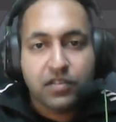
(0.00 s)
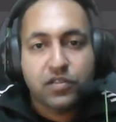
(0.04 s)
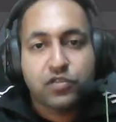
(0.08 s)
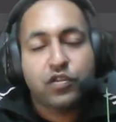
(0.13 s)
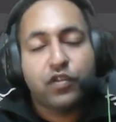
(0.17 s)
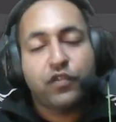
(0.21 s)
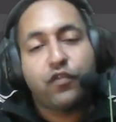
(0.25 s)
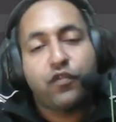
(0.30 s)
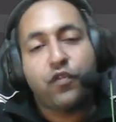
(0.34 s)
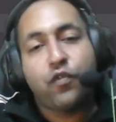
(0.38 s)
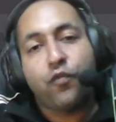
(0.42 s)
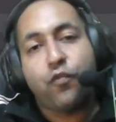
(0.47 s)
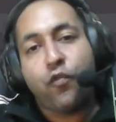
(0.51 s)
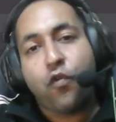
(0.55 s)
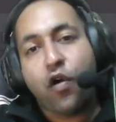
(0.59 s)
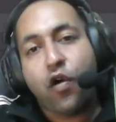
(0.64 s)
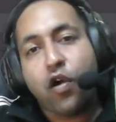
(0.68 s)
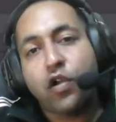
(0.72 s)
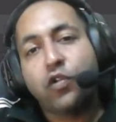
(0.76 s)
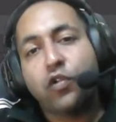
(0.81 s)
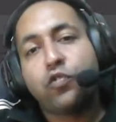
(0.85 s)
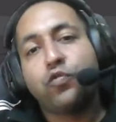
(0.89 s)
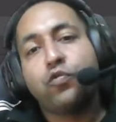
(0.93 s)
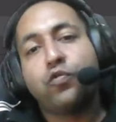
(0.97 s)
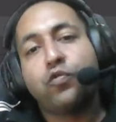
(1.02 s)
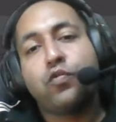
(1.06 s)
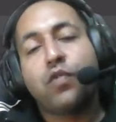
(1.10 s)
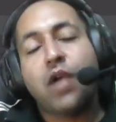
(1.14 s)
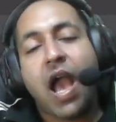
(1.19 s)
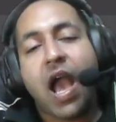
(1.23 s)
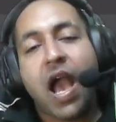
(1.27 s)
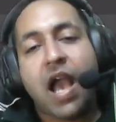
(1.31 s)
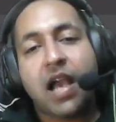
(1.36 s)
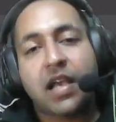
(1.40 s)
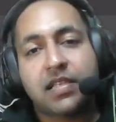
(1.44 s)
So if you want to
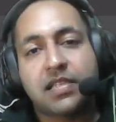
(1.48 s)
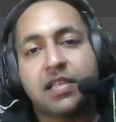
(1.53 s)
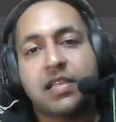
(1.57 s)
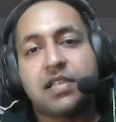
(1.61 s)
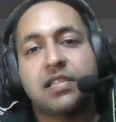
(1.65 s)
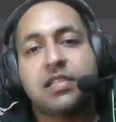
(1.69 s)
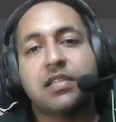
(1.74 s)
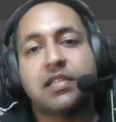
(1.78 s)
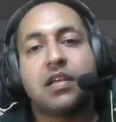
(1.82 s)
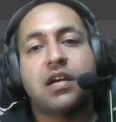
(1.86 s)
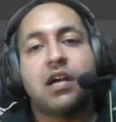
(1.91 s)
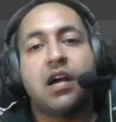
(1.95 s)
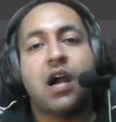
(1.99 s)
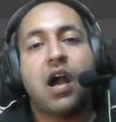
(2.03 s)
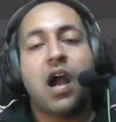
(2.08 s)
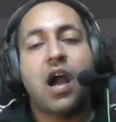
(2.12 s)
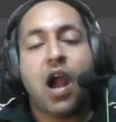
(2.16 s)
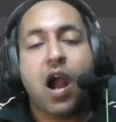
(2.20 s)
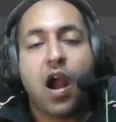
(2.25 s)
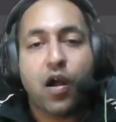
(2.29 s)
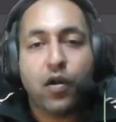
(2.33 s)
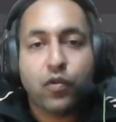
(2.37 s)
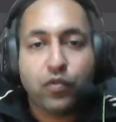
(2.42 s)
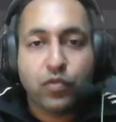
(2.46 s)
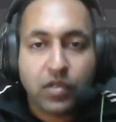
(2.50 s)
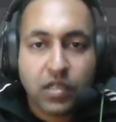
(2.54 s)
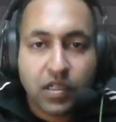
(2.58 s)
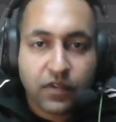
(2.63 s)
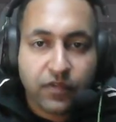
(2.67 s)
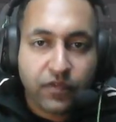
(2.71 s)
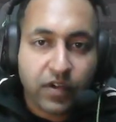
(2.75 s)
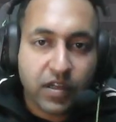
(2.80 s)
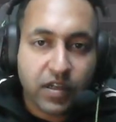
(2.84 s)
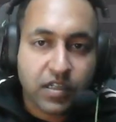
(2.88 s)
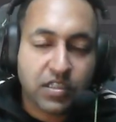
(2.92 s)
access a
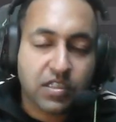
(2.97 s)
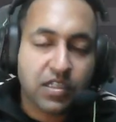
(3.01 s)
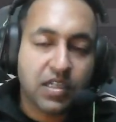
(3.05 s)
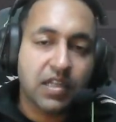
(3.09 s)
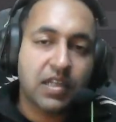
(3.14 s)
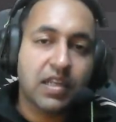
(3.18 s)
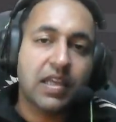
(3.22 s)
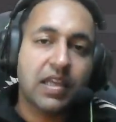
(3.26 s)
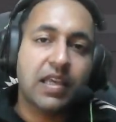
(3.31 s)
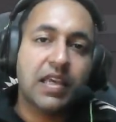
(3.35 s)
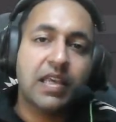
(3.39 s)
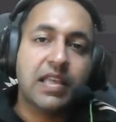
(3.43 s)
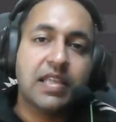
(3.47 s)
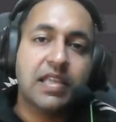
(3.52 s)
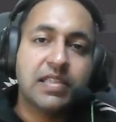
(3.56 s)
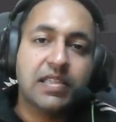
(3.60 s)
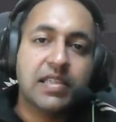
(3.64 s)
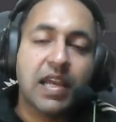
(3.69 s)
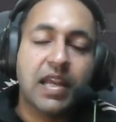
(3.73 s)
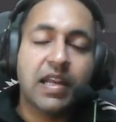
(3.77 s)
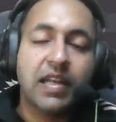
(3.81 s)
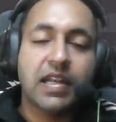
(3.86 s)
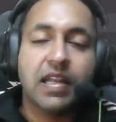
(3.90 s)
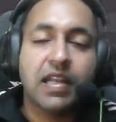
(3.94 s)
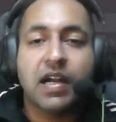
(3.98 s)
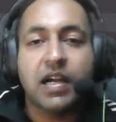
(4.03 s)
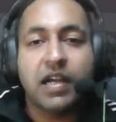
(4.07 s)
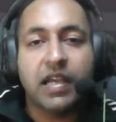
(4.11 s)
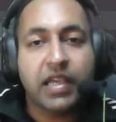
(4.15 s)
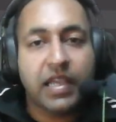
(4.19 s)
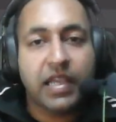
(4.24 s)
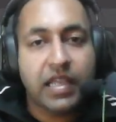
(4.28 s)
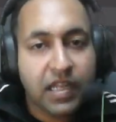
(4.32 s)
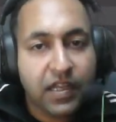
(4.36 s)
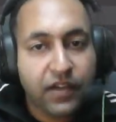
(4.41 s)
outer function inside a
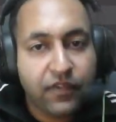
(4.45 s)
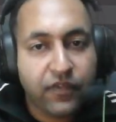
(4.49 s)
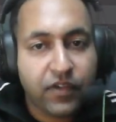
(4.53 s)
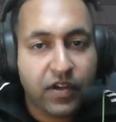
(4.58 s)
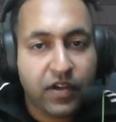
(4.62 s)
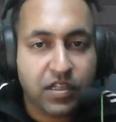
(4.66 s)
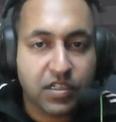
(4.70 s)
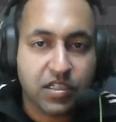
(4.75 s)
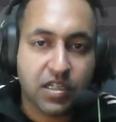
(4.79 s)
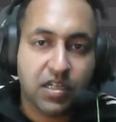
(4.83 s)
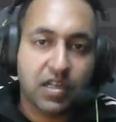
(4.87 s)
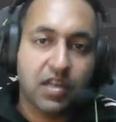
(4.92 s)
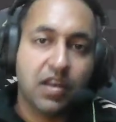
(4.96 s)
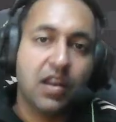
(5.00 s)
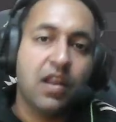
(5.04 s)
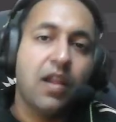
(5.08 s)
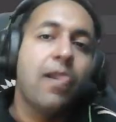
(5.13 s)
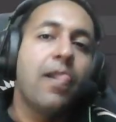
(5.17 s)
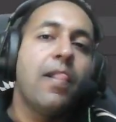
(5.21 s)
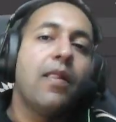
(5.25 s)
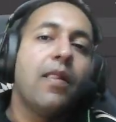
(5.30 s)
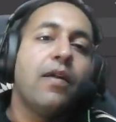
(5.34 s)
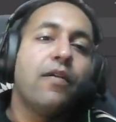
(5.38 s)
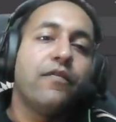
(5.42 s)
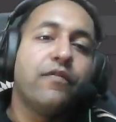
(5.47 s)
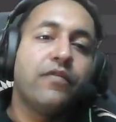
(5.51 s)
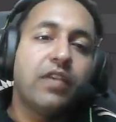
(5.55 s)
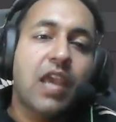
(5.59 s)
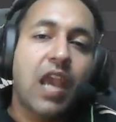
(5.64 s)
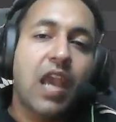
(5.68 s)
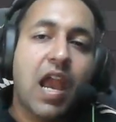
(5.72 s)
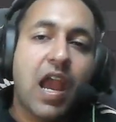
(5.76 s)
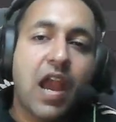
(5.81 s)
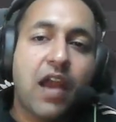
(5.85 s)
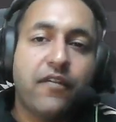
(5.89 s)
inner function,
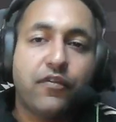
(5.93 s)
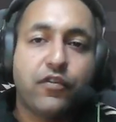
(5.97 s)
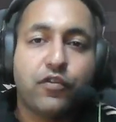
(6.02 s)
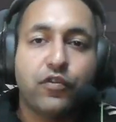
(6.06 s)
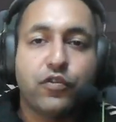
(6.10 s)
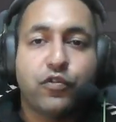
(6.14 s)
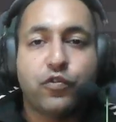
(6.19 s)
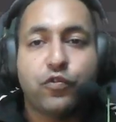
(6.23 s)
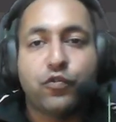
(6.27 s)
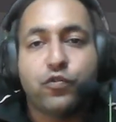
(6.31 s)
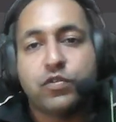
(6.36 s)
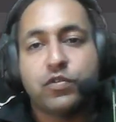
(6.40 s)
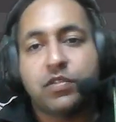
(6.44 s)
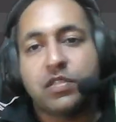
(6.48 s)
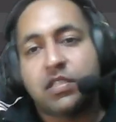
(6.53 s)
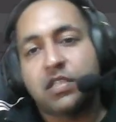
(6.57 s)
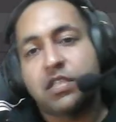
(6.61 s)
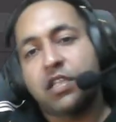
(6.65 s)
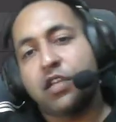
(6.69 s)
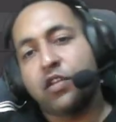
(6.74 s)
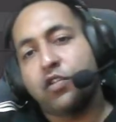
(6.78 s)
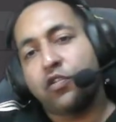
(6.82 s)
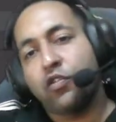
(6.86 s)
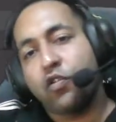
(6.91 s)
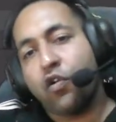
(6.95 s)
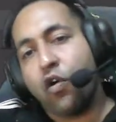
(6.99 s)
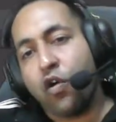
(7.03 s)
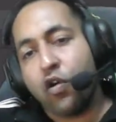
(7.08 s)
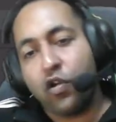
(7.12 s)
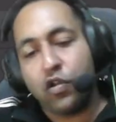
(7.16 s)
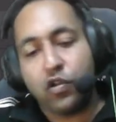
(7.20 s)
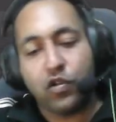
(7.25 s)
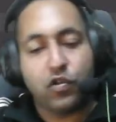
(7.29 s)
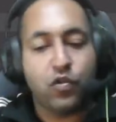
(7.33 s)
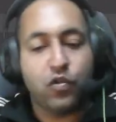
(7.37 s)
we have to use the
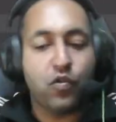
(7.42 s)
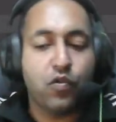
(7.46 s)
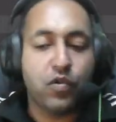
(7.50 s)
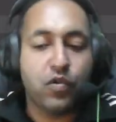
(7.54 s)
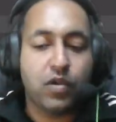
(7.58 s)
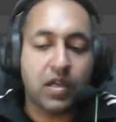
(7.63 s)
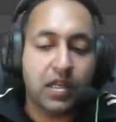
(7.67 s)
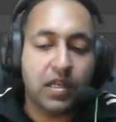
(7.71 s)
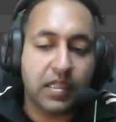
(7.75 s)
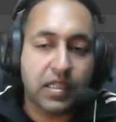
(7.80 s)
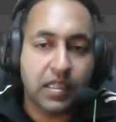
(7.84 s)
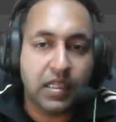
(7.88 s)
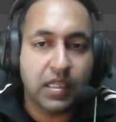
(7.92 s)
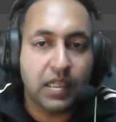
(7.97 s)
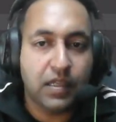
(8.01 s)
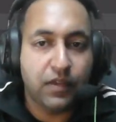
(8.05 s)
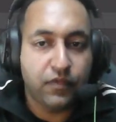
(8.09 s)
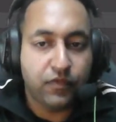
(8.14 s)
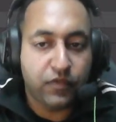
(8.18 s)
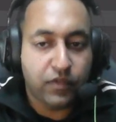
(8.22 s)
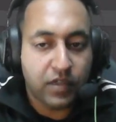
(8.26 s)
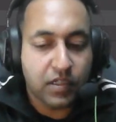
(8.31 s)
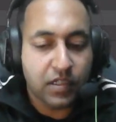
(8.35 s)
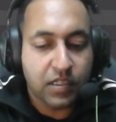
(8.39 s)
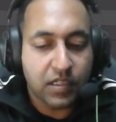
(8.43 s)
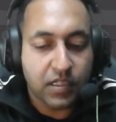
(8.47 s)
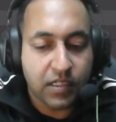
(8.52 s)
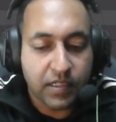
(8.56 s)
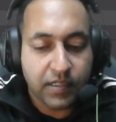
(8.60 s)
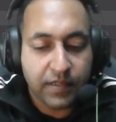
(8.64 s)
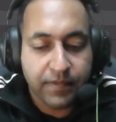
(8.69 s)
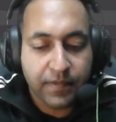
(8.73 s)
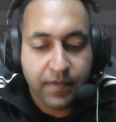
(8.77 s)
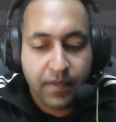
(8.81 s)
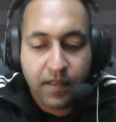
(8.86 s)
non-local
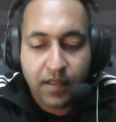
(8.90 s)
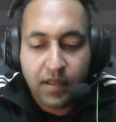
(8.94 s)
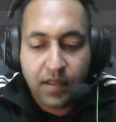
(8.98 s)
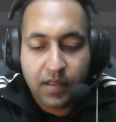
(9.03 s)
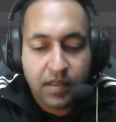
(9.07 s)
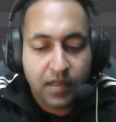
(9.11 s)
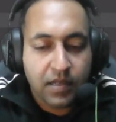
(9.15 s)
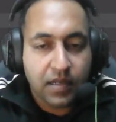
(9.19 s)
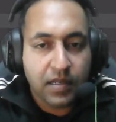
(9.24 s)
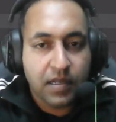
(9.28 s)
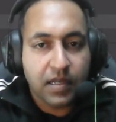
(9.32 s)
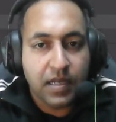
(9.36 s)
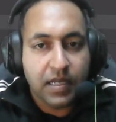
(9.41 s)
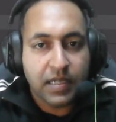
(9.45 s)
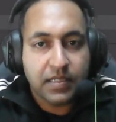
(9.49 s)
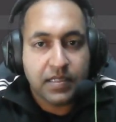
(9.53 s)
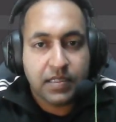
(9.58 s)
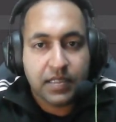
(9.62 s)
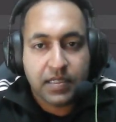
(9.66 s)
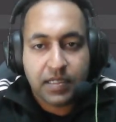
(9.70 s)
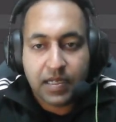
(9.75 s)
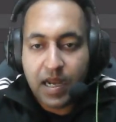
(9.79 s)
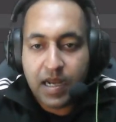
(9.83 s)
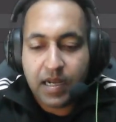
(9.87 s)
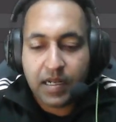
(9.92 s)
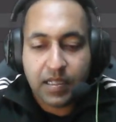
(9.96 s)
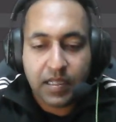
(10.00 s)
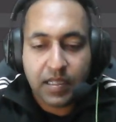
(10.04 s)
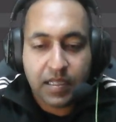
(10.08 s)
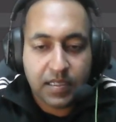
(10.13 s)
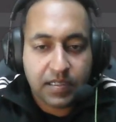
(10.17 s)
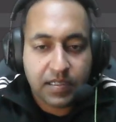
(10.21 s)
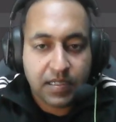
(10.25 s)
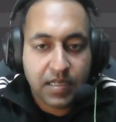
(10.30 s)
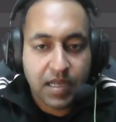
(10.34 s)
keyword. Let's
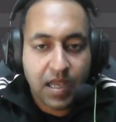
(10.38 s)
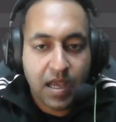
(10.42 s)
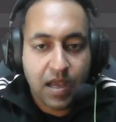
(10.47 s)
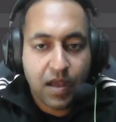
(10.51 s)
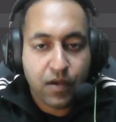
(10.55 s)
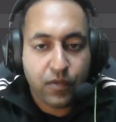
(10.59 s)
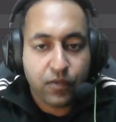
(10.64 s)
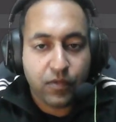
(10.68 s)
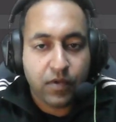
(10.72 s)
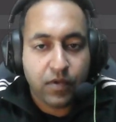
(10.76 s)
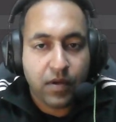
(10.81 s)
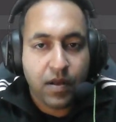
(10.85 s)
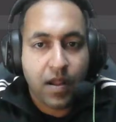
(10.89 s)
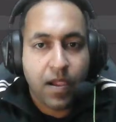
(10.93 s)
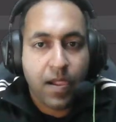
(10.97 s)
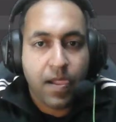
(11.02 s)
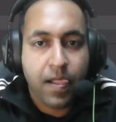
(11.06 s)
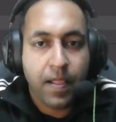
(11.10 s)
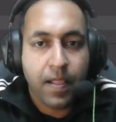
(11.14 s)
write this down.